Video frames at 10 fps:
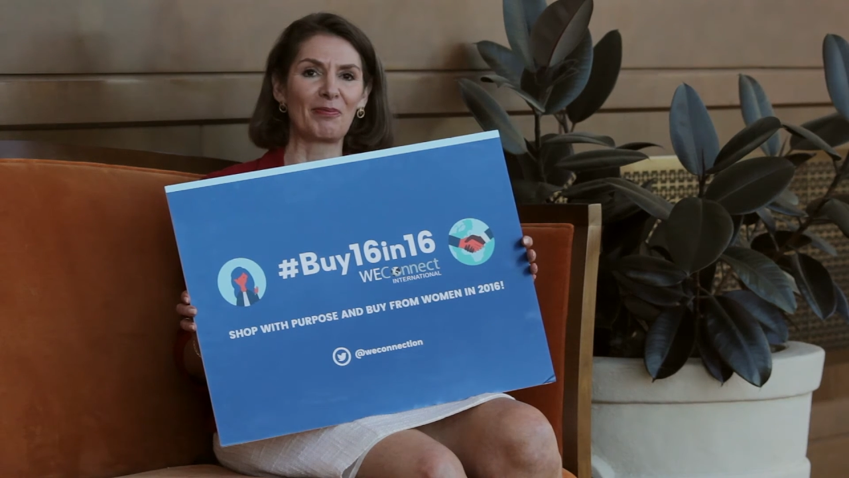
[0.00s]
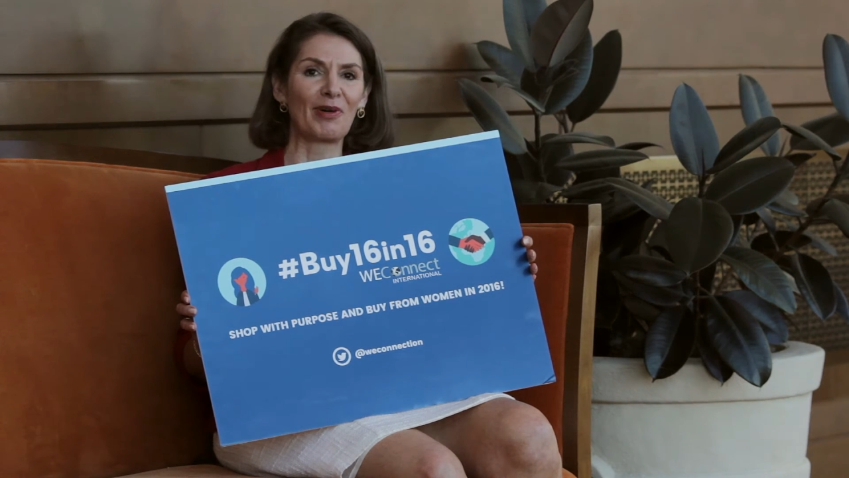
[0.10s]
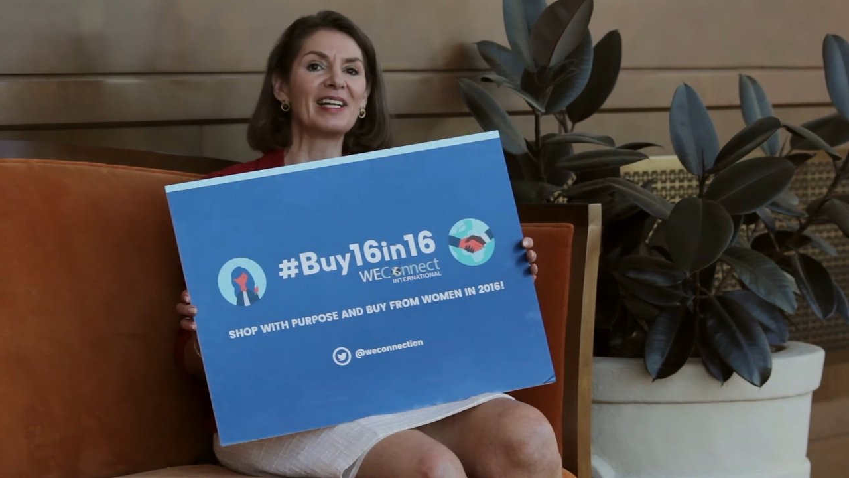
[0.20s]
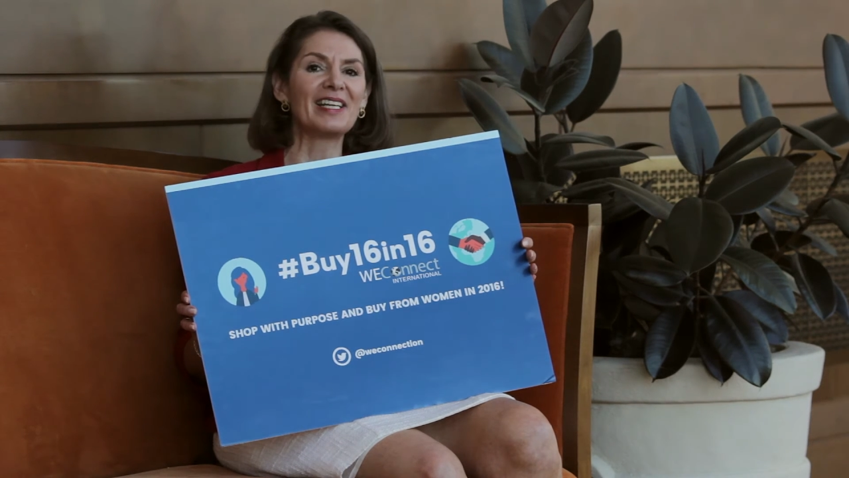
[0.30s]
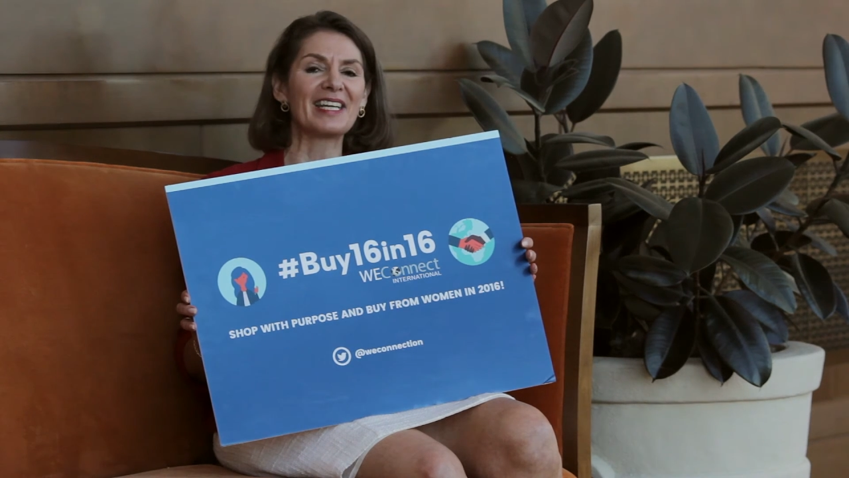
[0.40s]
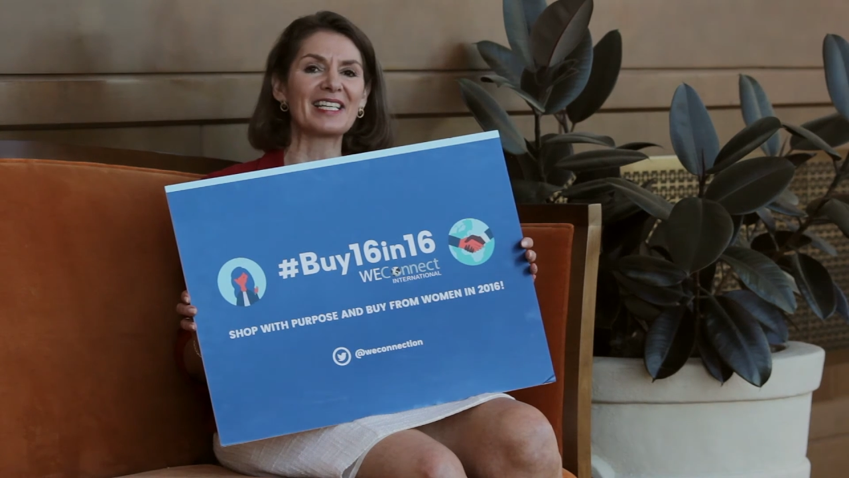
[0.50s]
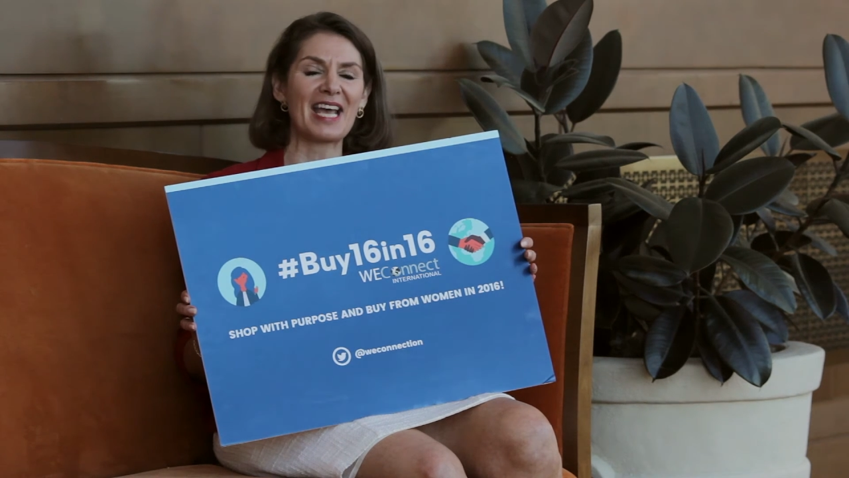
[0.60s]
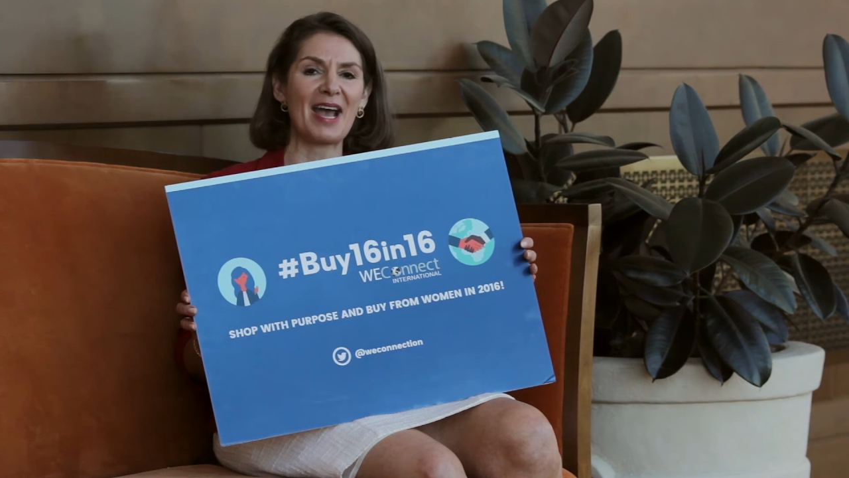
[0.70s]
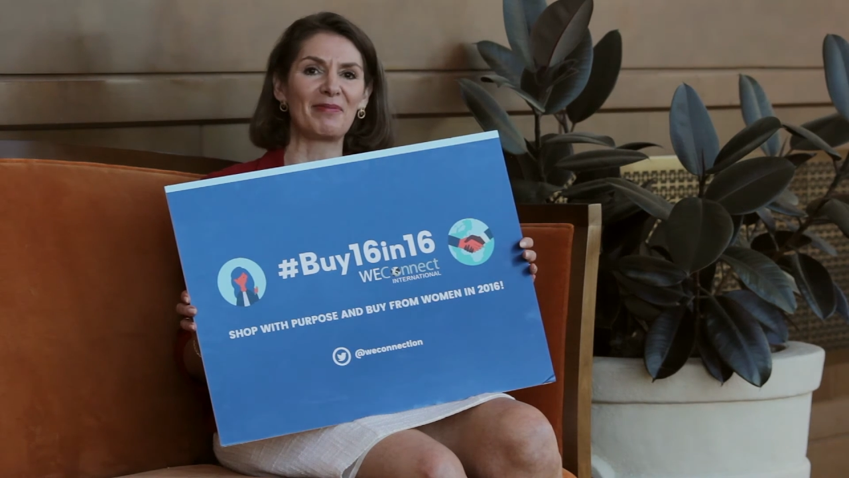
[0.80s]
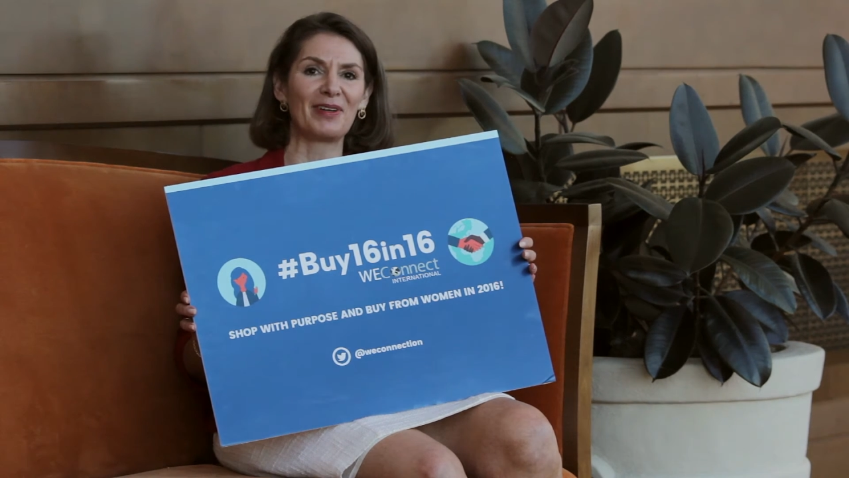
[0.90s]
brilliant
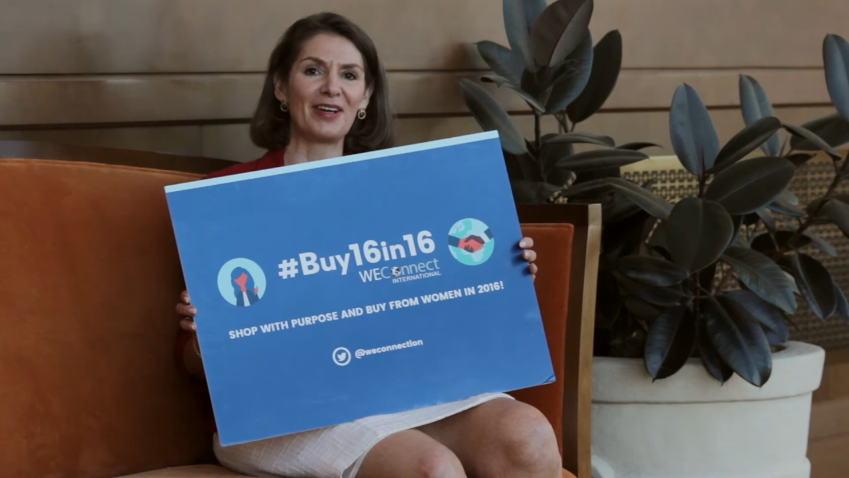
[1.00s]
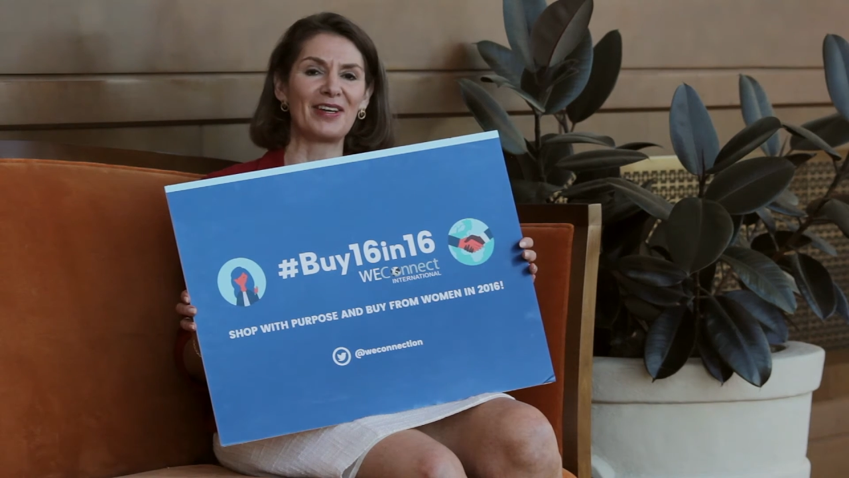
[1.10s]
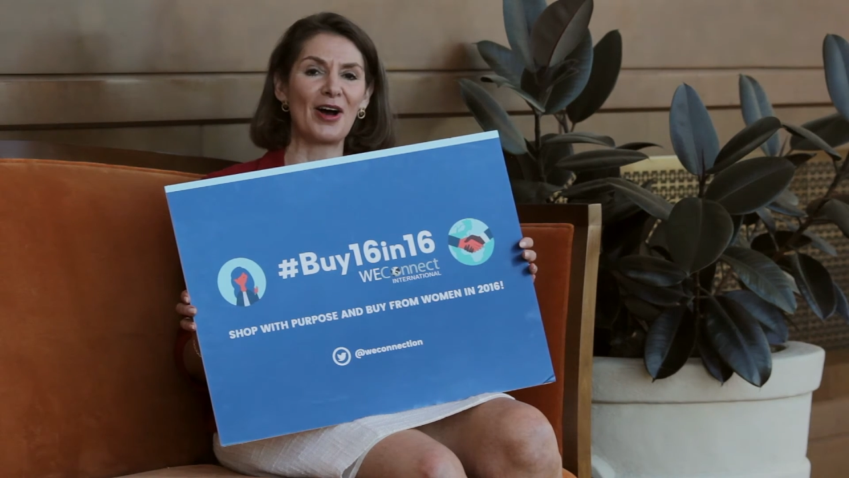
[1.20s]
example on,